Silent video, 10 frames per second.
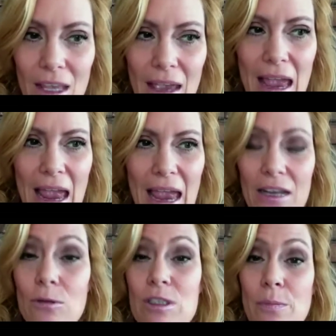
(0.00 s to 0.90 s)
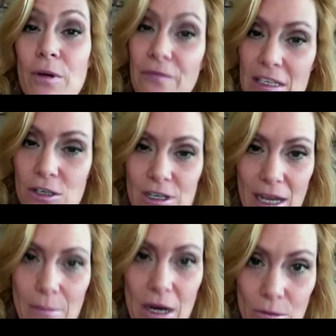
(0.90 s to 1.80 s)
And it was a professor's
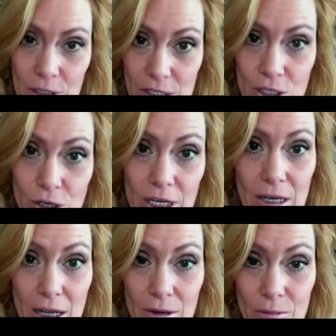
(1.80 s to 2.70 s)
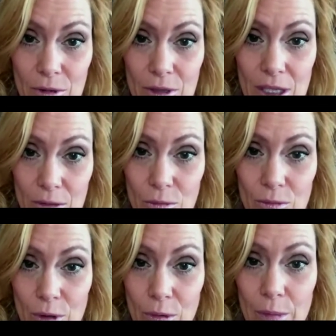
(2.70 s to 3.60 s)
nightmare was the trick that we
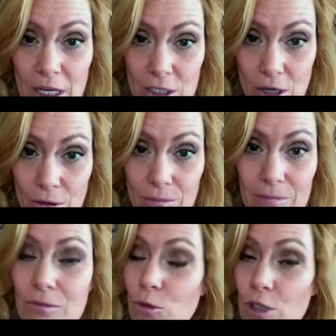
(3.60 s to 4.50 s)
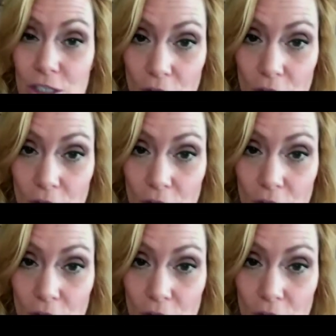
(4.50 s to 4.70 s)
were being shown, which is a